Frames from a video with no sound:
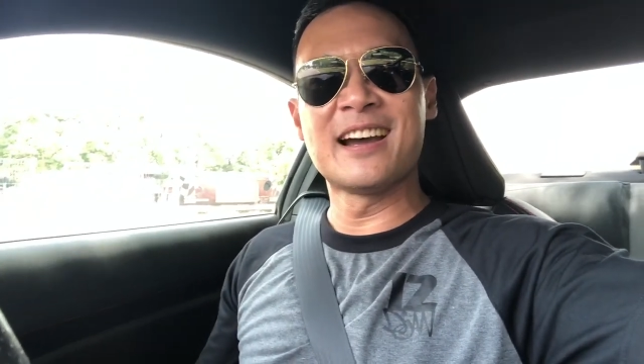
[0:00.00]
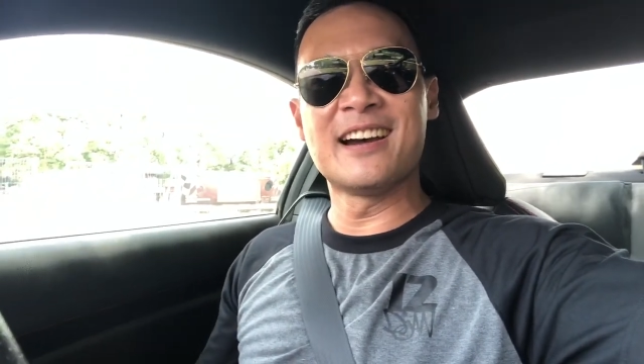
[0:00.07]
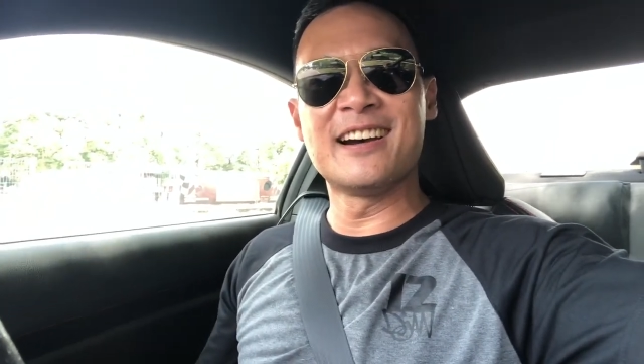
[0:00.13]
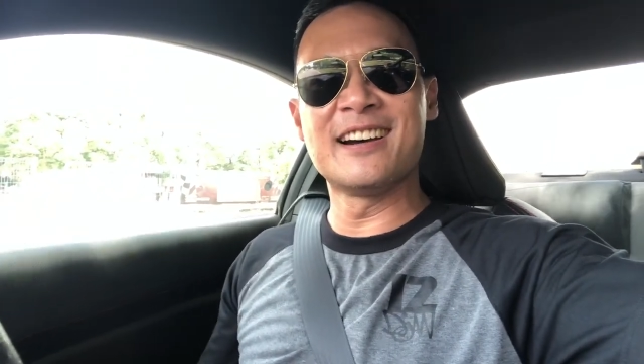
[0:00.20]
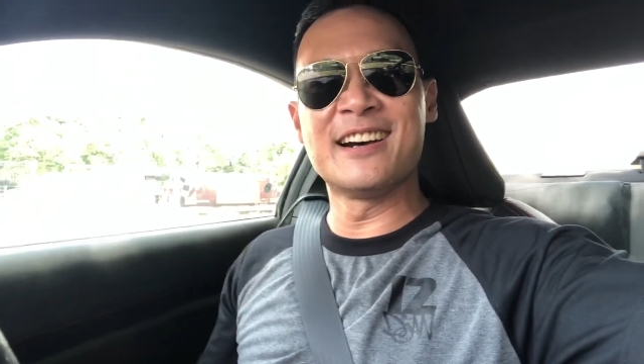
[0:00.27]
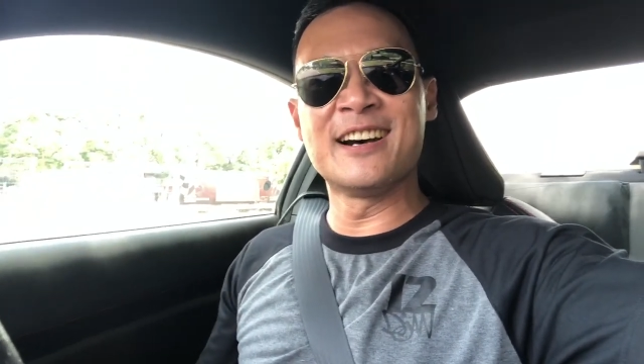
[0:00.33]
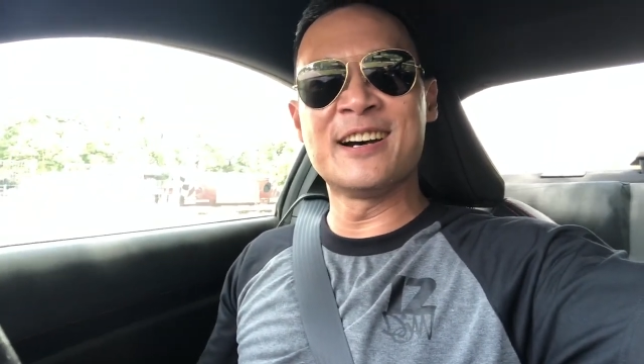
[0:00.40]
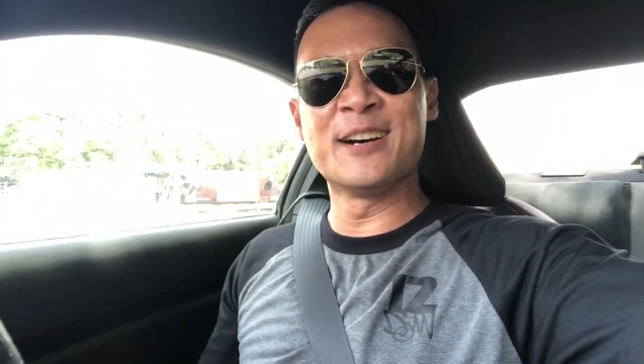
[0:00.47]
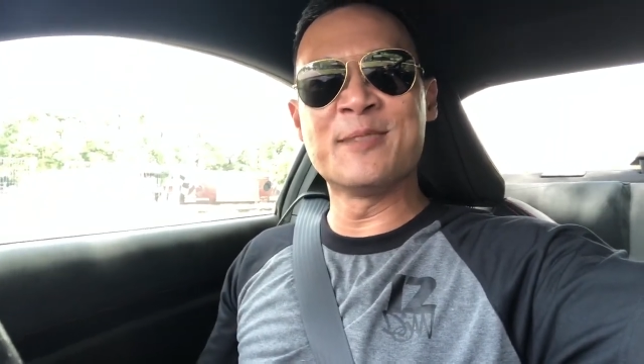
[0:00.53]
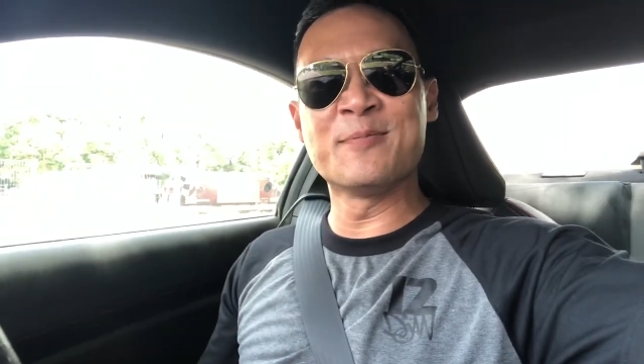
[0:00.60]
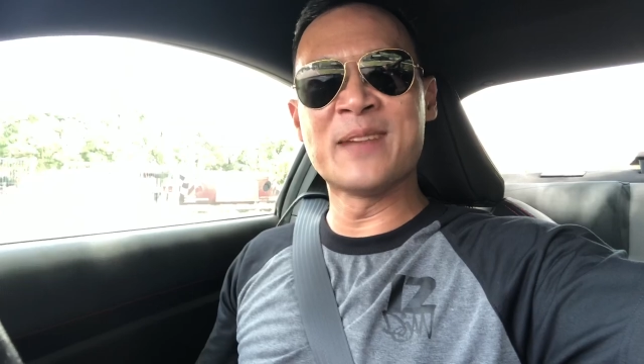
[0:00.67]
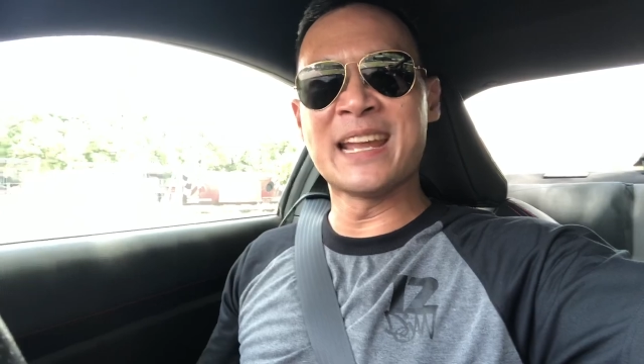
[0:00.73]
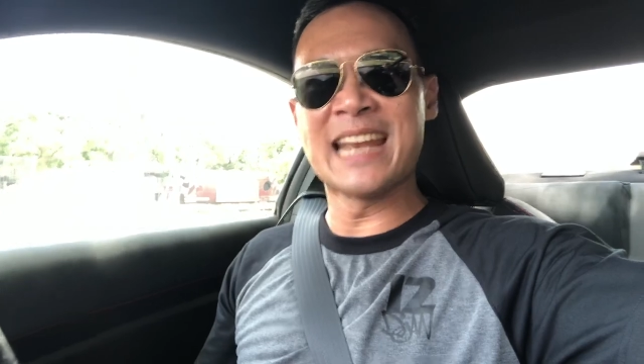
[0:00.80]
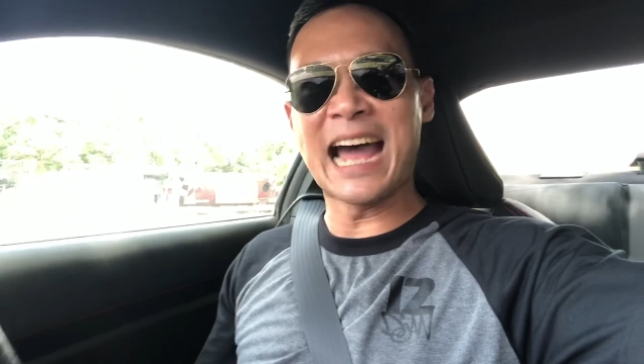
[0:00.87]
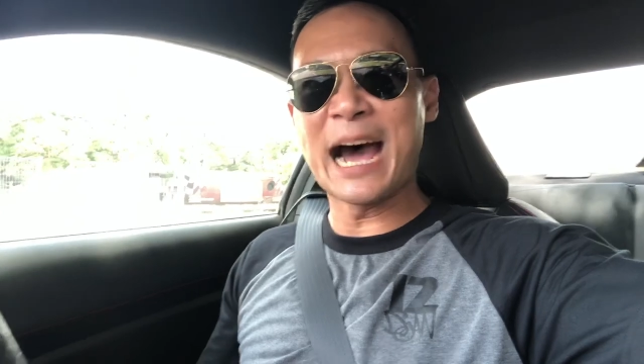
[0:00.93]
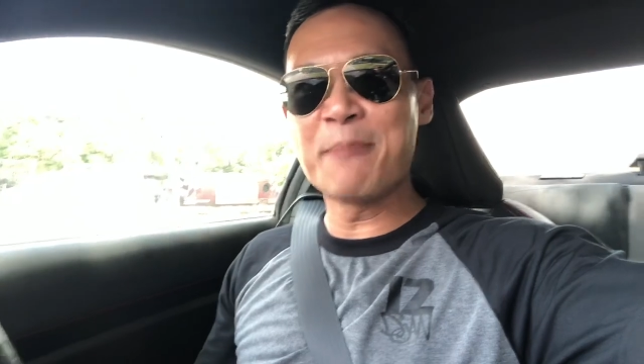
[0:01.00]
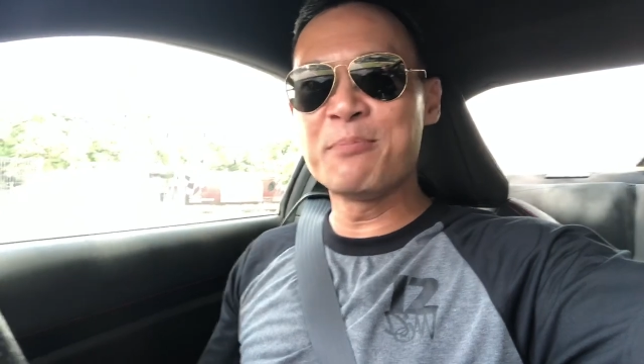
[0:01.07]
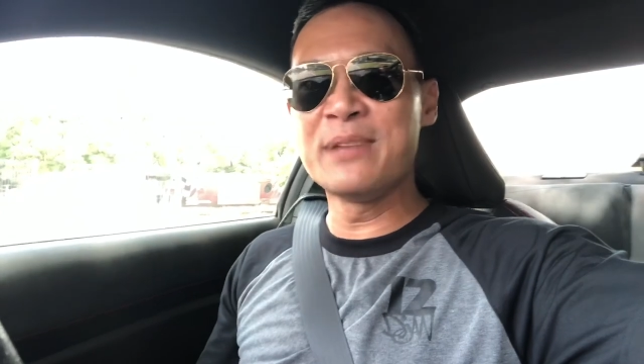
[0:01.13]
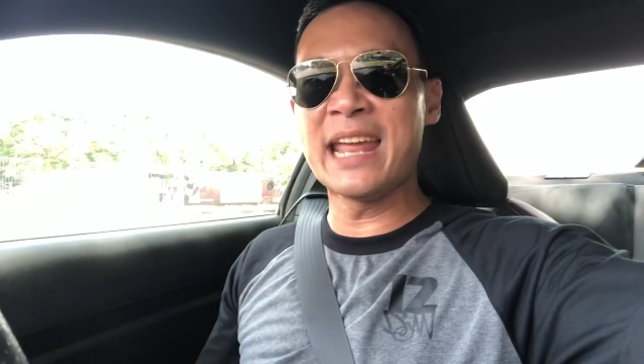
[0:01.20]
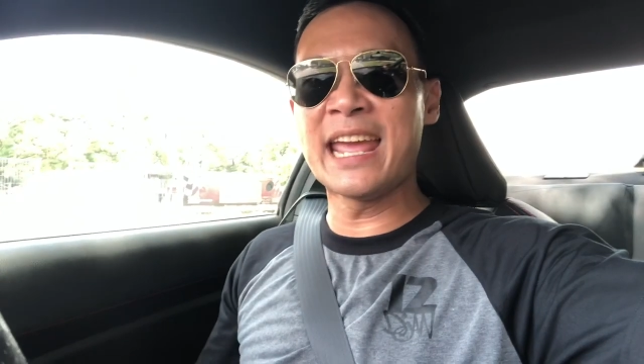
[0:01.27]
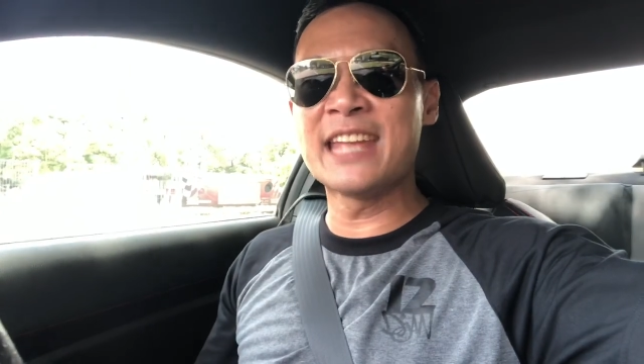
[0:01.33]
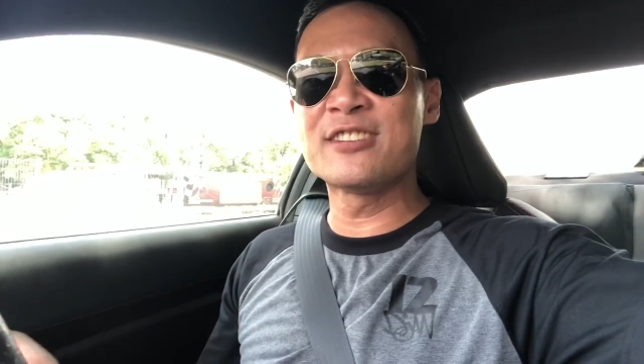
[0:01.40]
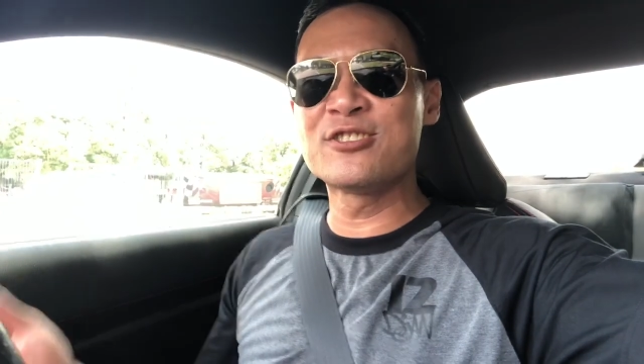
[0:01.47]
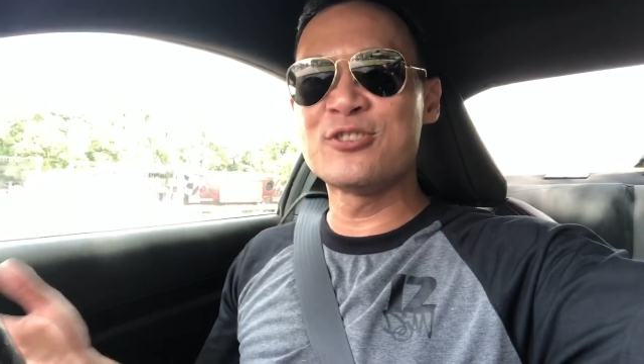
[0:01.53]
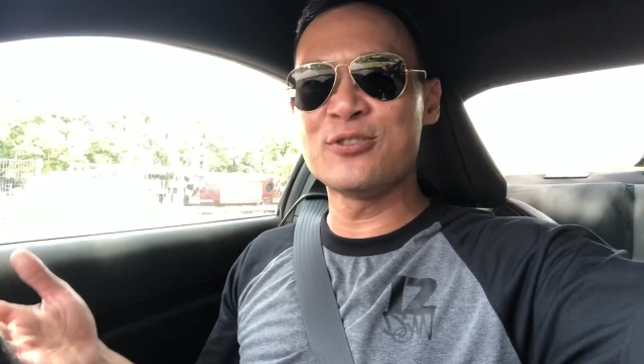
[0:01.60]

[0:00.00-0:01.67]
an update